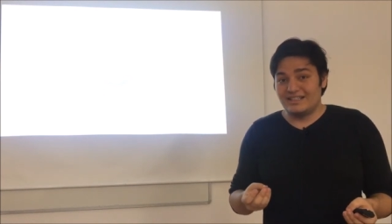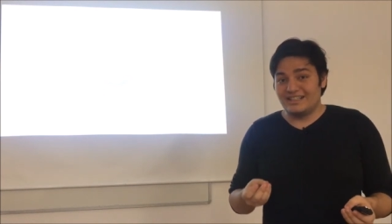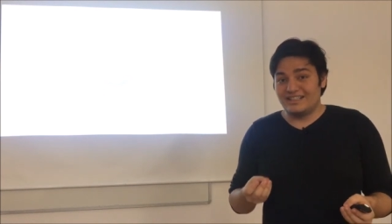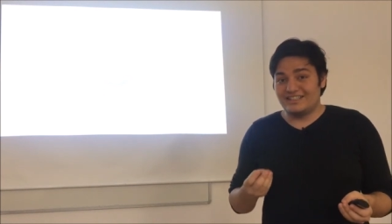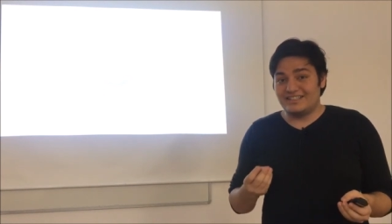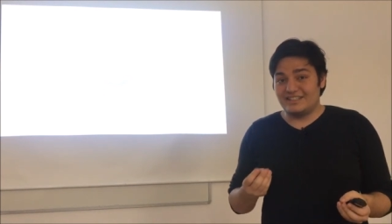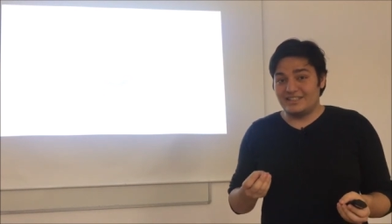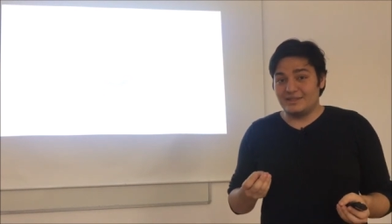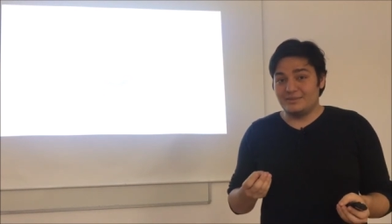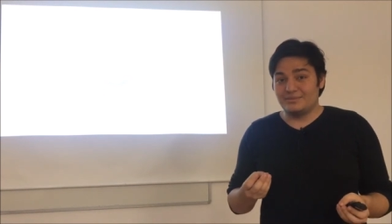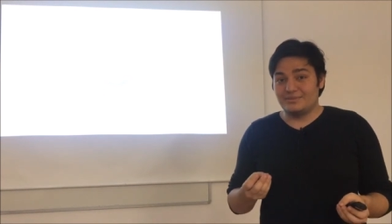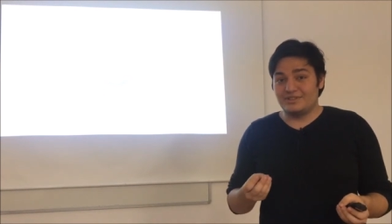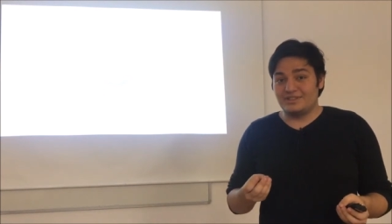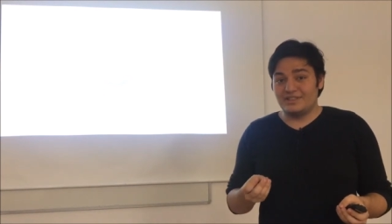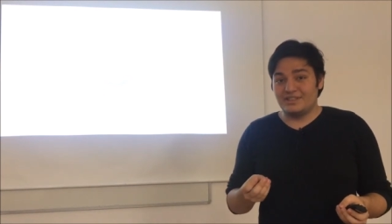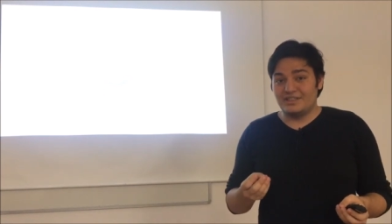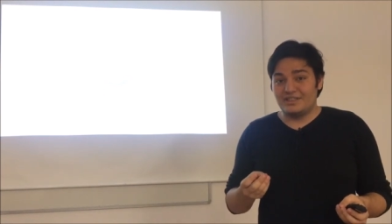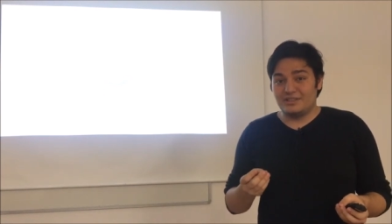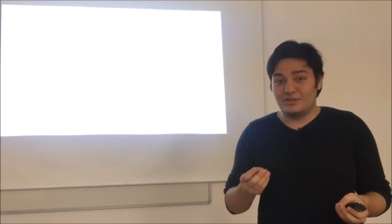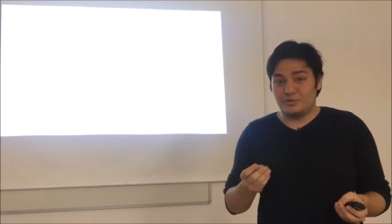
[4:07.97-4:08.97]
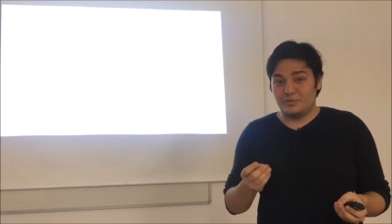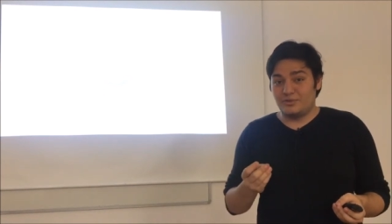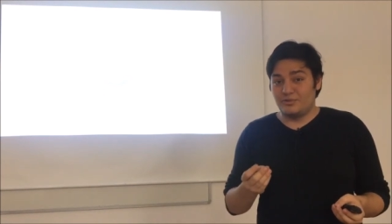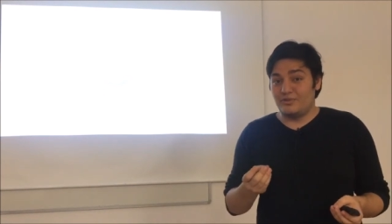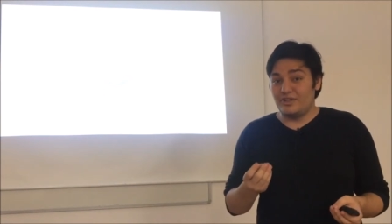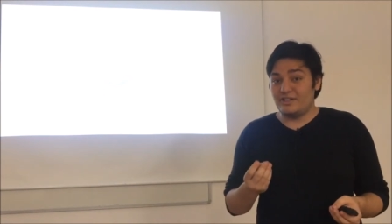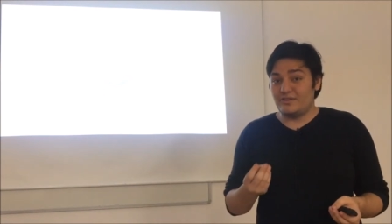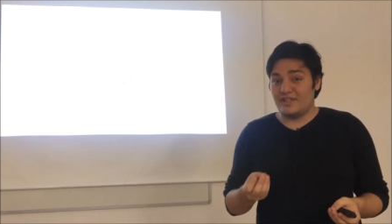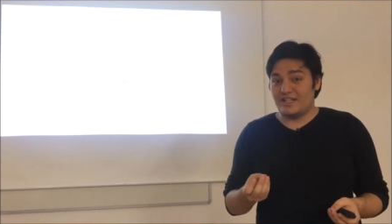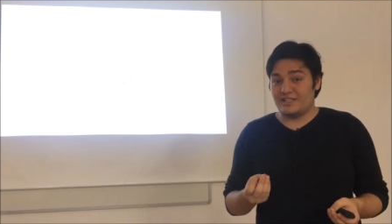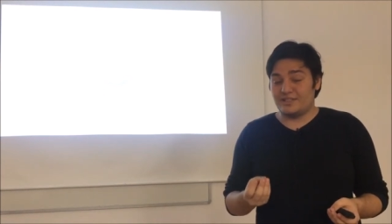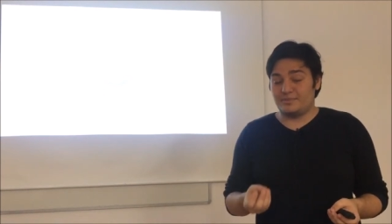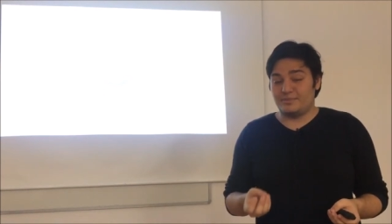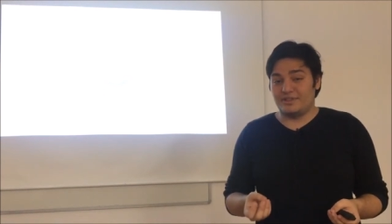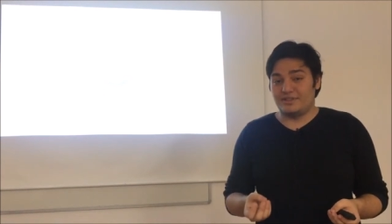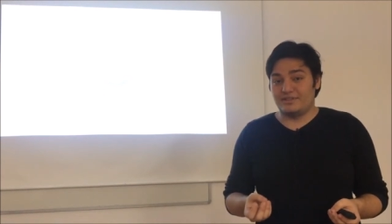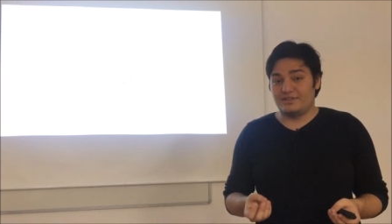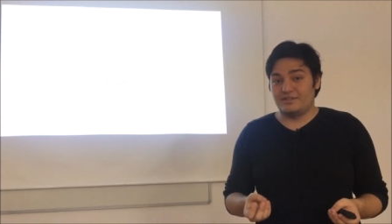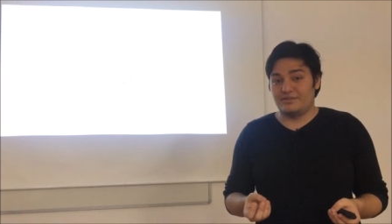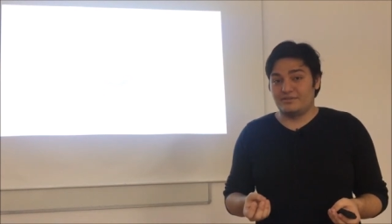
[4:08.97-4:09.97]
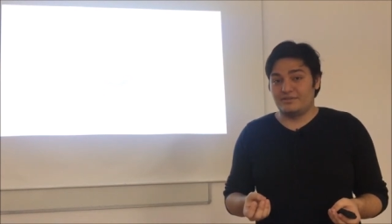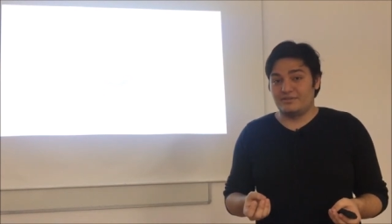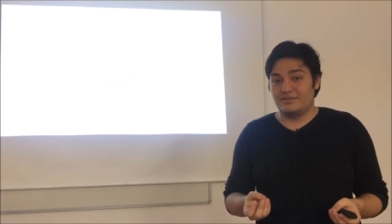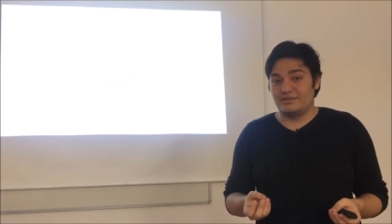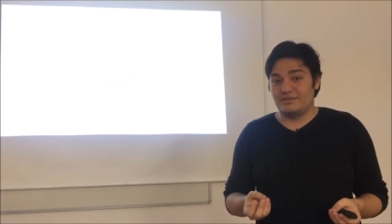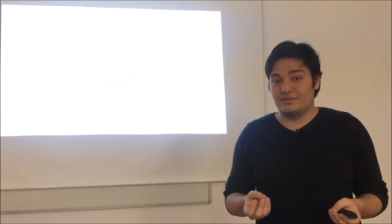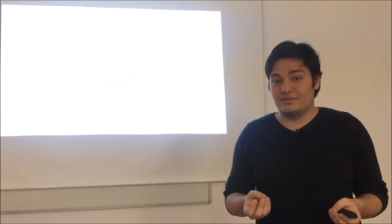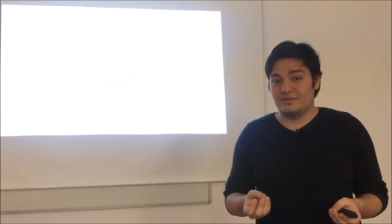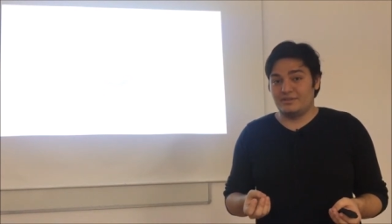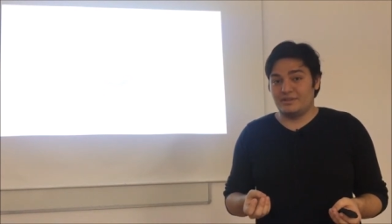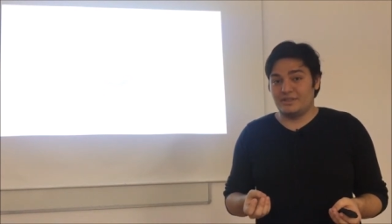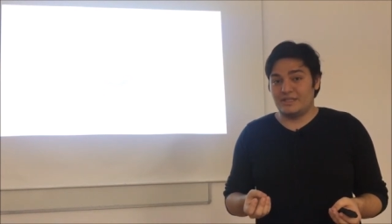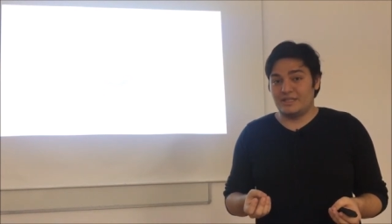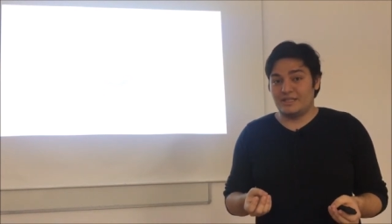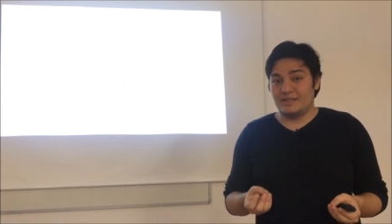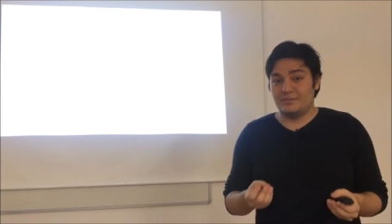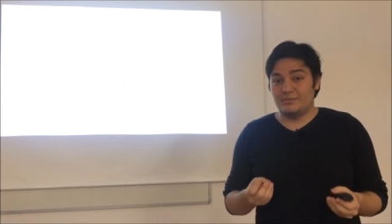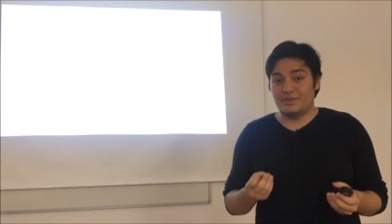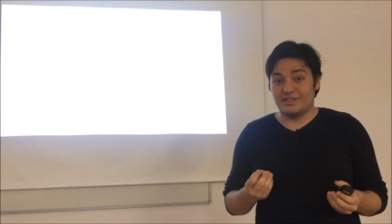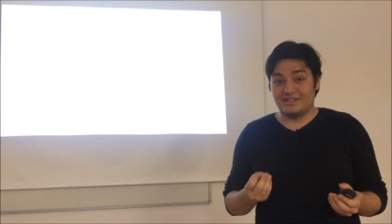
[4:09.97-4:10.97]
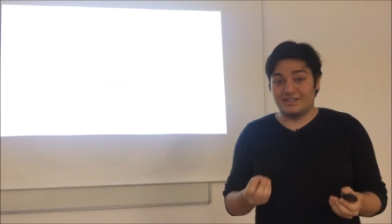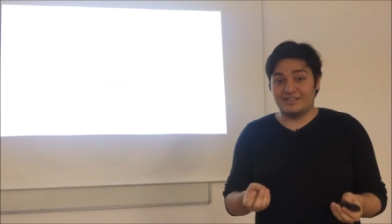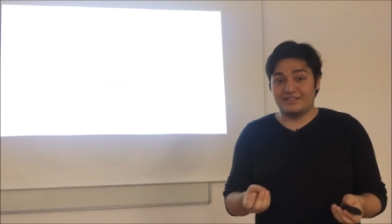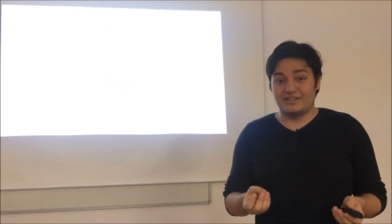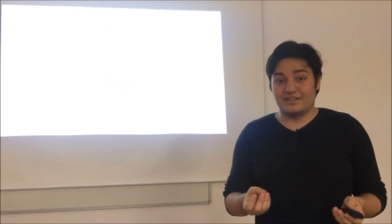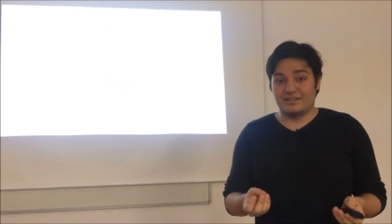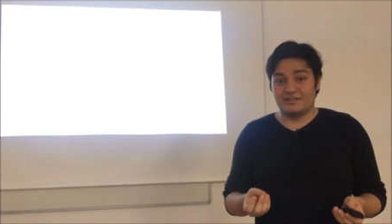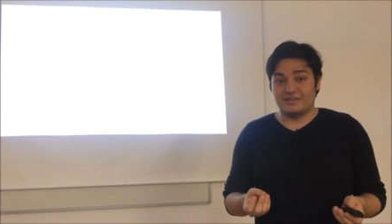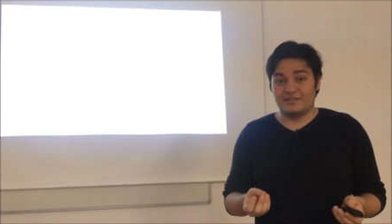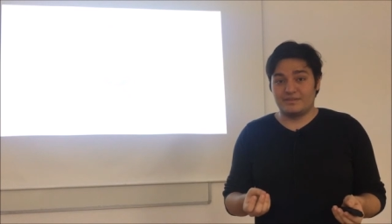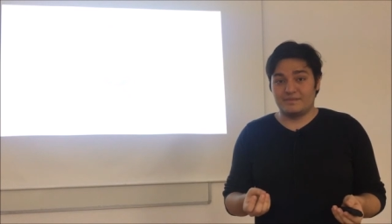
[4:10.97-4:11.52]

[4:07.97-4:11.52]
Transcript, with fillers: it seems to be very expensive. But is it?